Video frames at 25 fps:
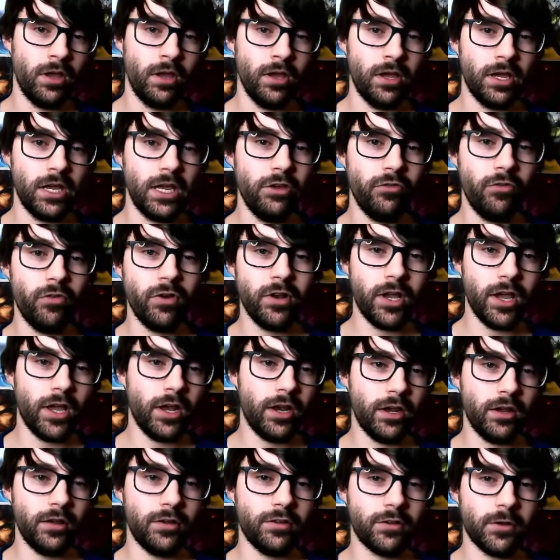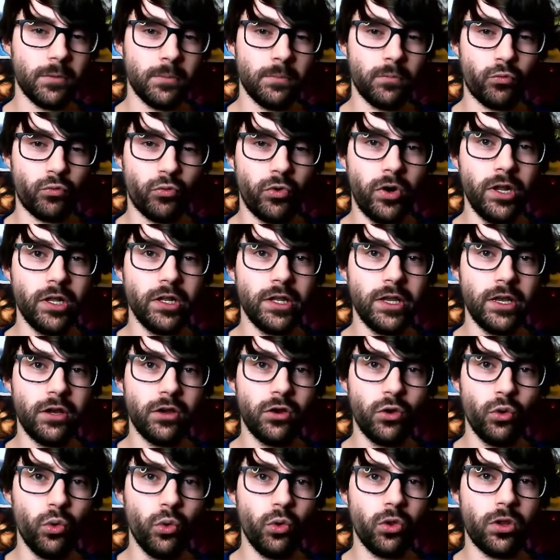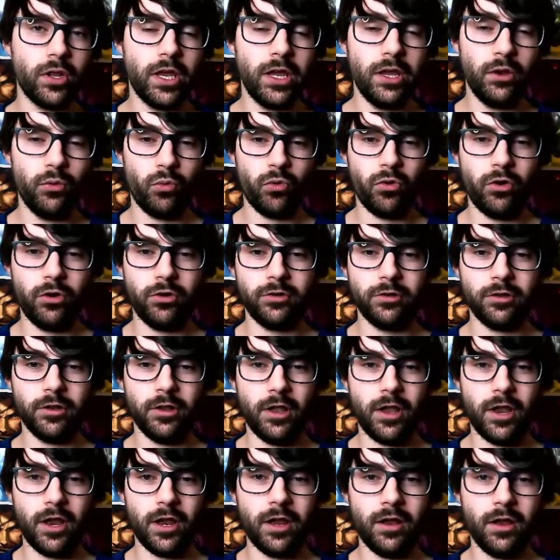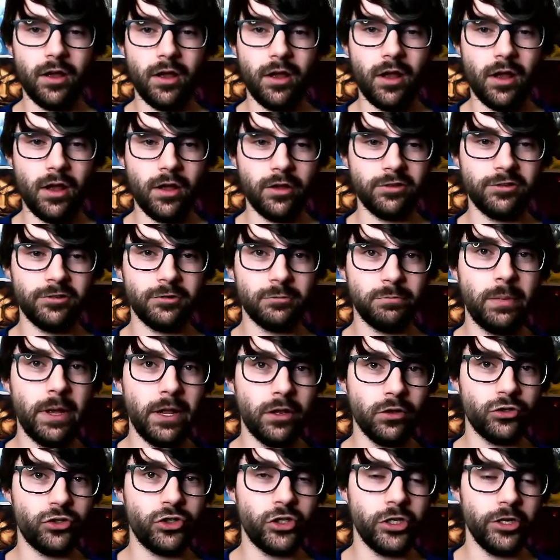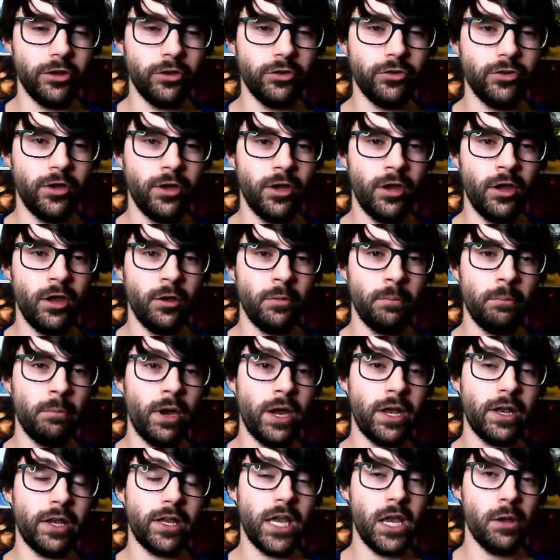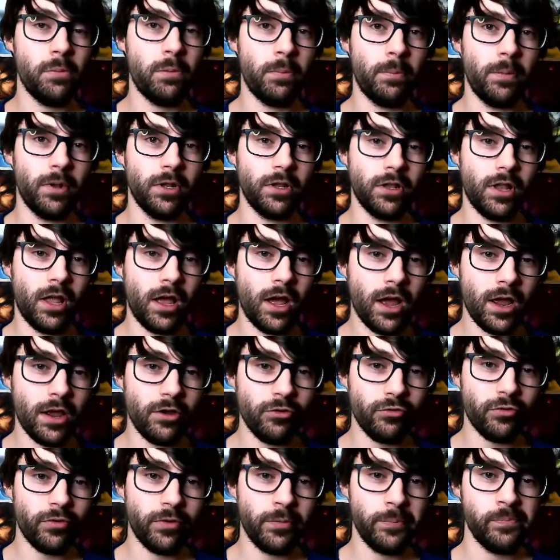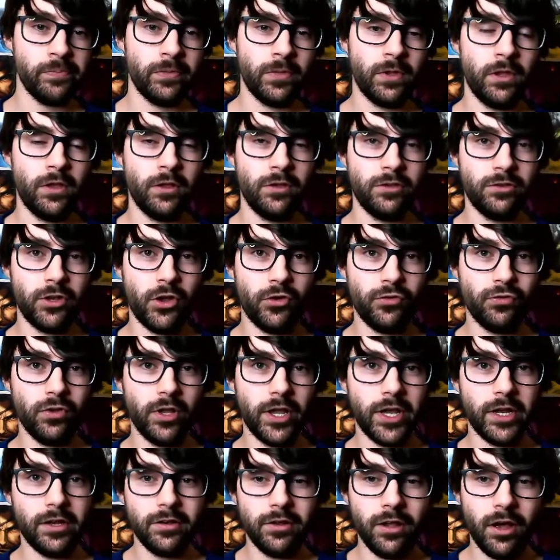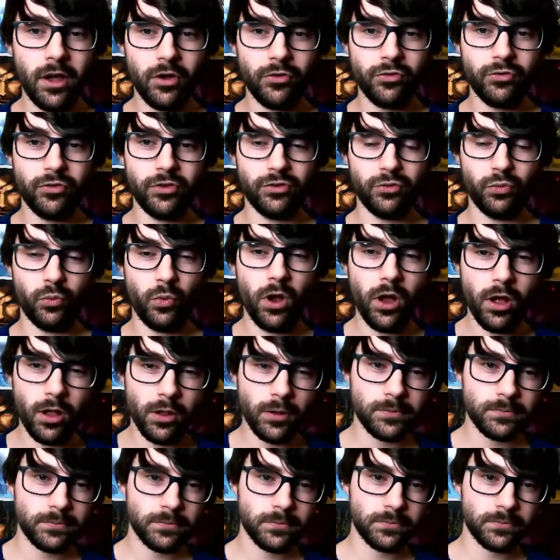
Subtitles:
Even getting some really cool keywords like Spell Shield might keep him alive. Stuff like Tough as well.